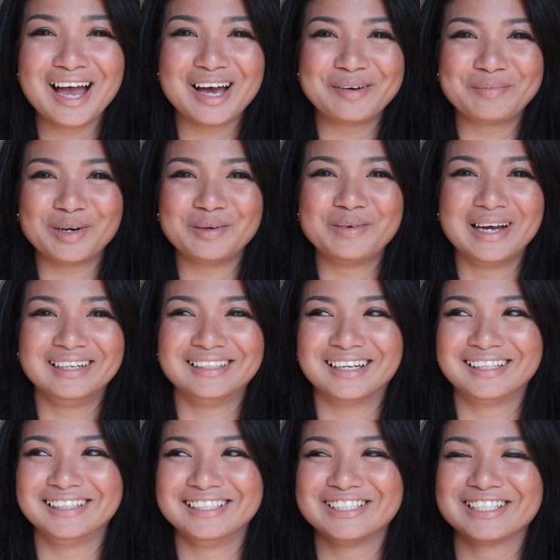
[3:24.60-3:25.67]
about my
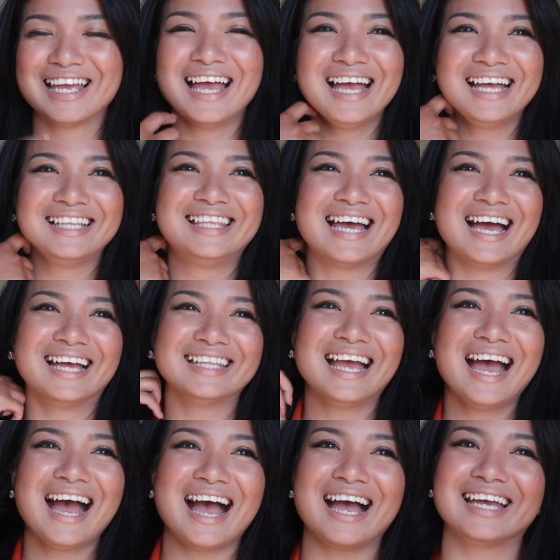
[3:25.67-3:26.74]
knowledge that
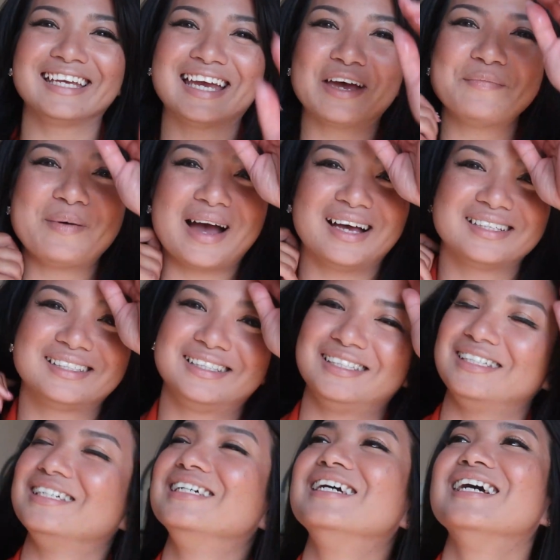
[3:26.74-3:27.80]
I can pass
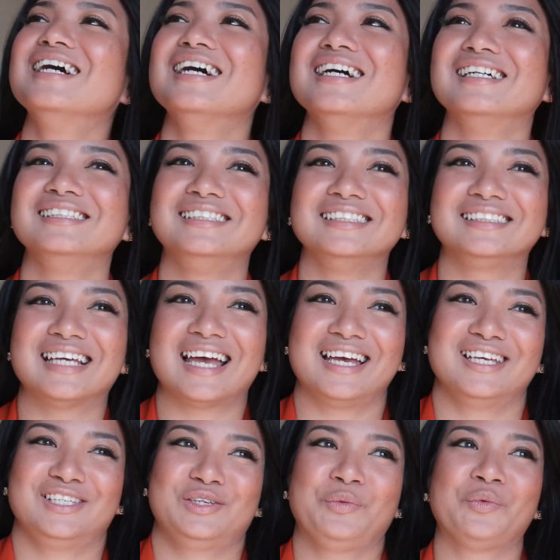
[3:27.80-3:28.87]
the
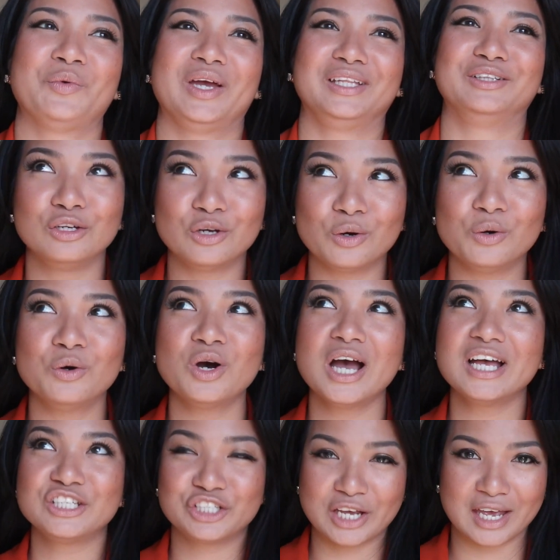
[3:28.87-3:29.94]
test with low
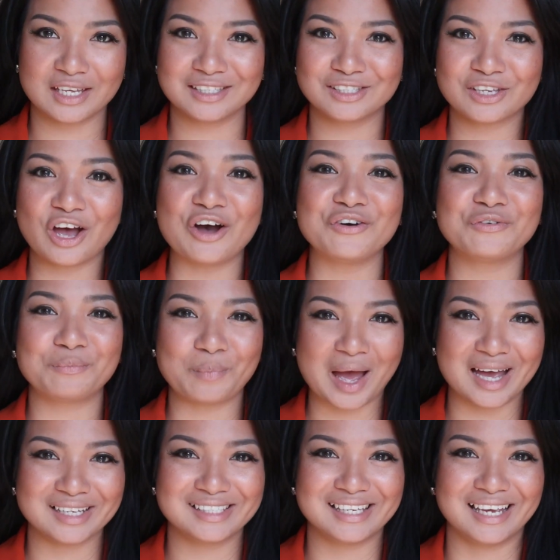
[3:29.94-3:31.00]
chance of
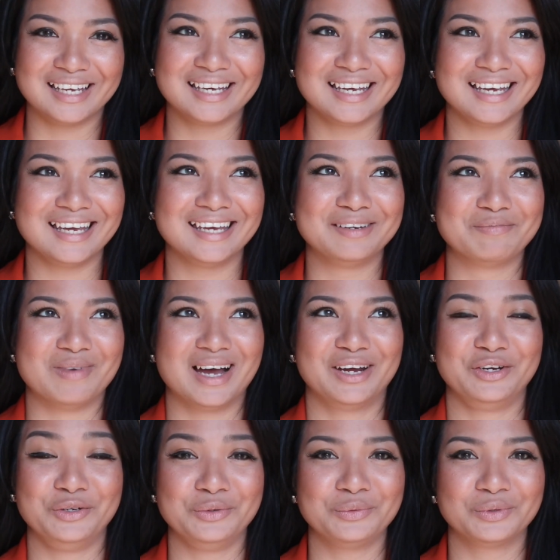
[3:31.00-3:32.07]
passing in my
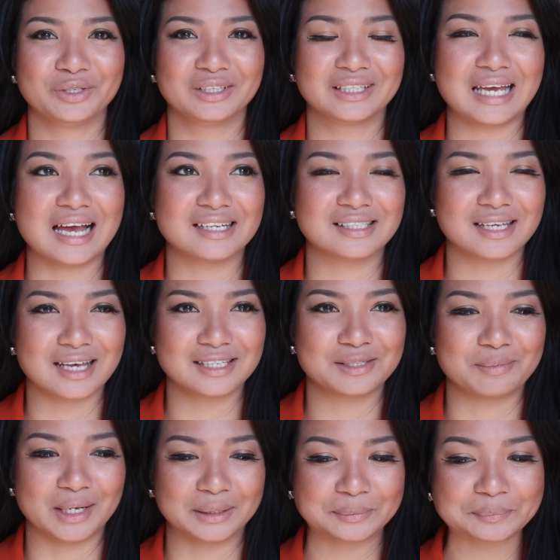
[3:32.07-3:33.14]
UWorld
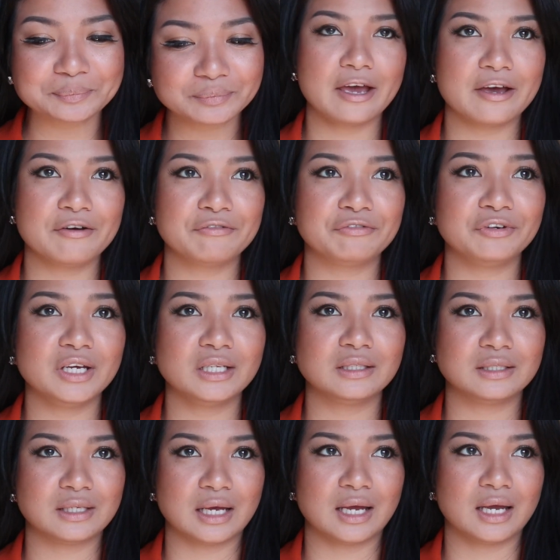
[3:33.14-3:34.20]
assessment. Every
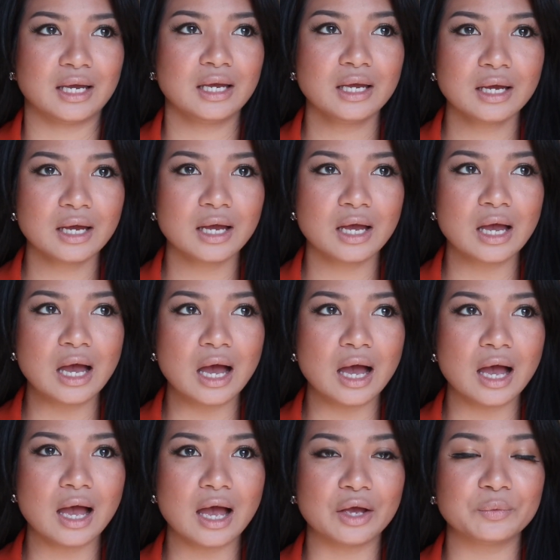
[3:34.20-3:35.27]
day
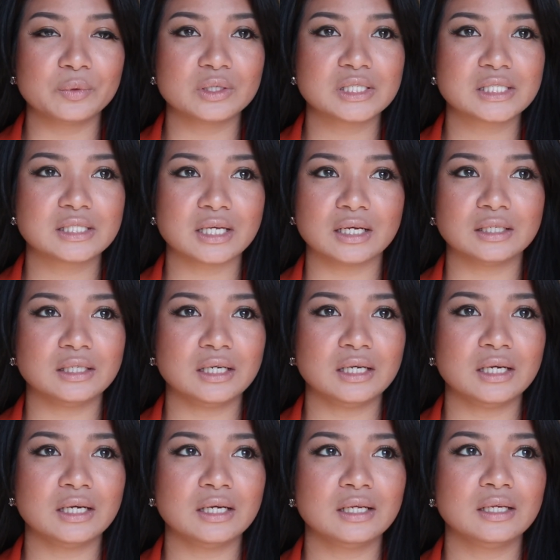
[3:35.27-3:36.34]
I will
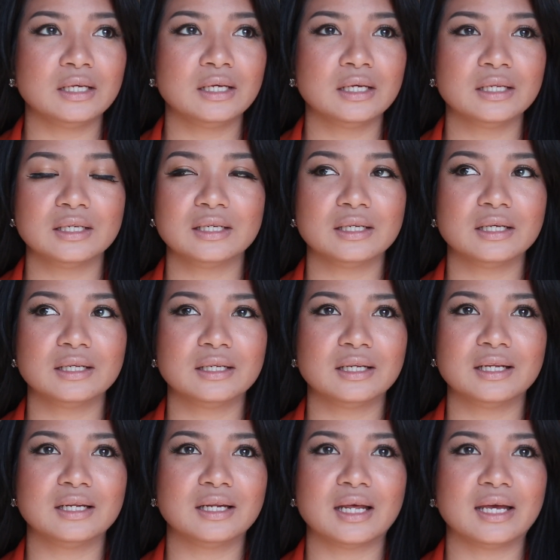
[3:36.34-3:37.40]
study,
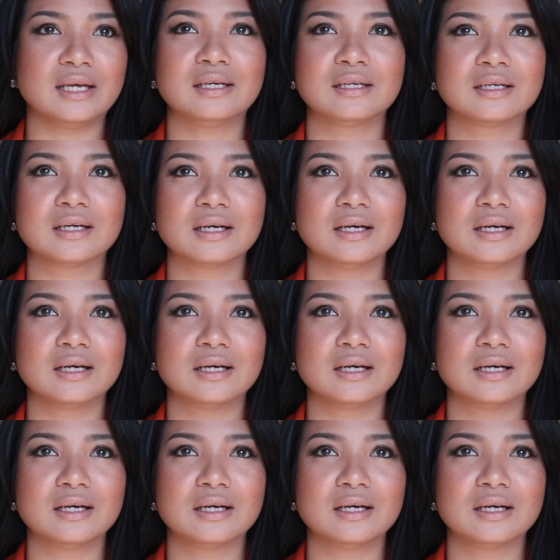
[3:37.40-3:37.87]
like